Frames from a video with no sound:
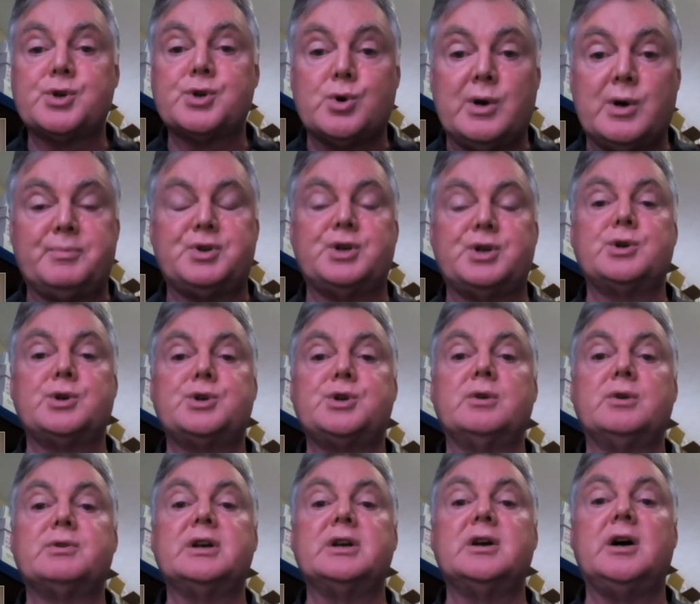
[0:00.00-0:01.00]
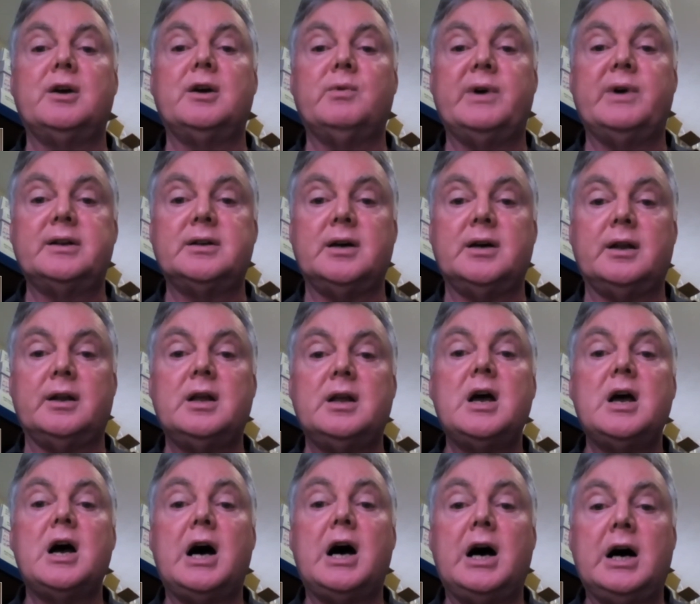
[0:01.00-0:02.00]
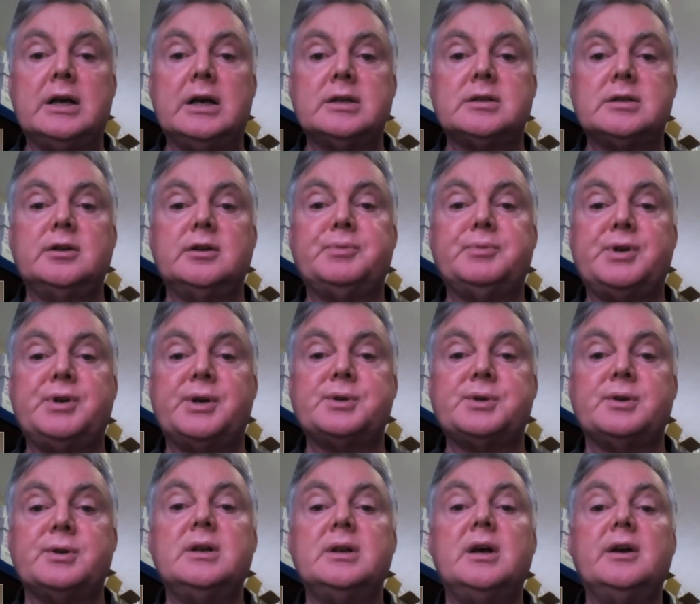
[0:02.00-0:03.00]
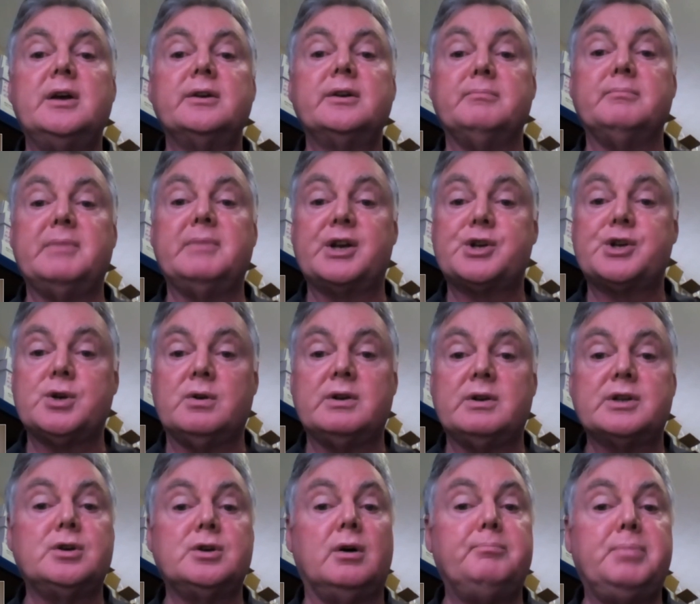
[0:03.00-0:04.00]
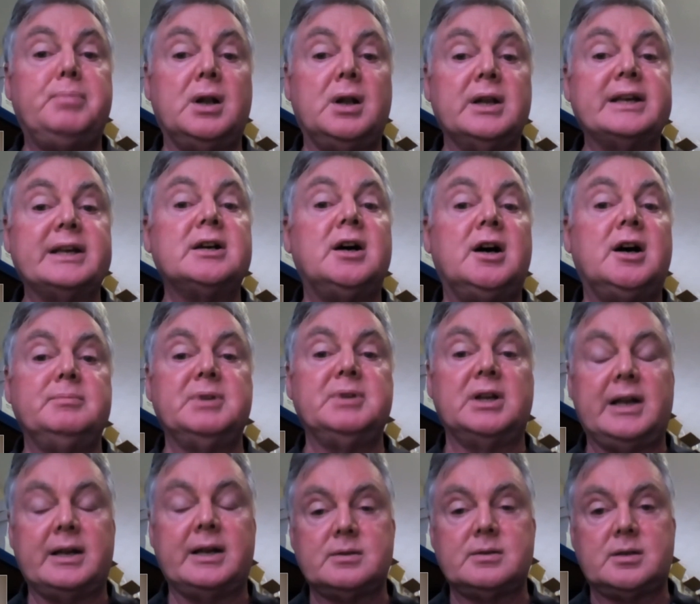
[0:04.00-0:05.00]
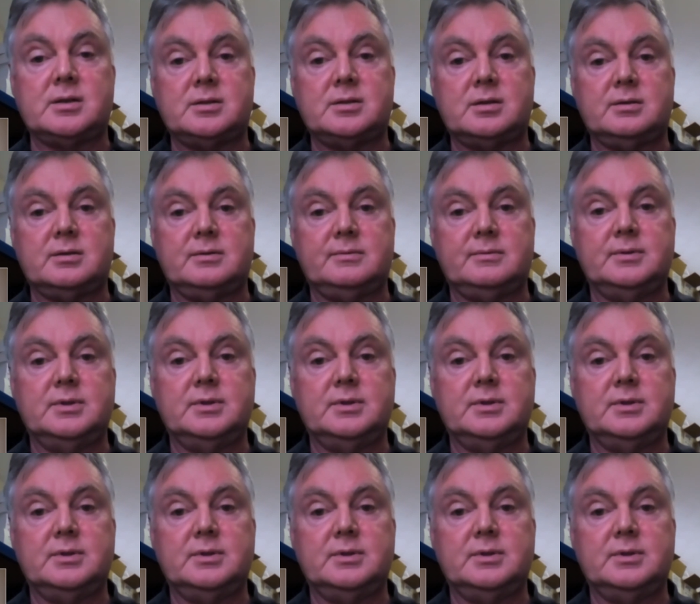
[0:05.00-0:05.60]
prescription shooting eyewear done, ask the optician to make sure it's got polycarbonate lenses.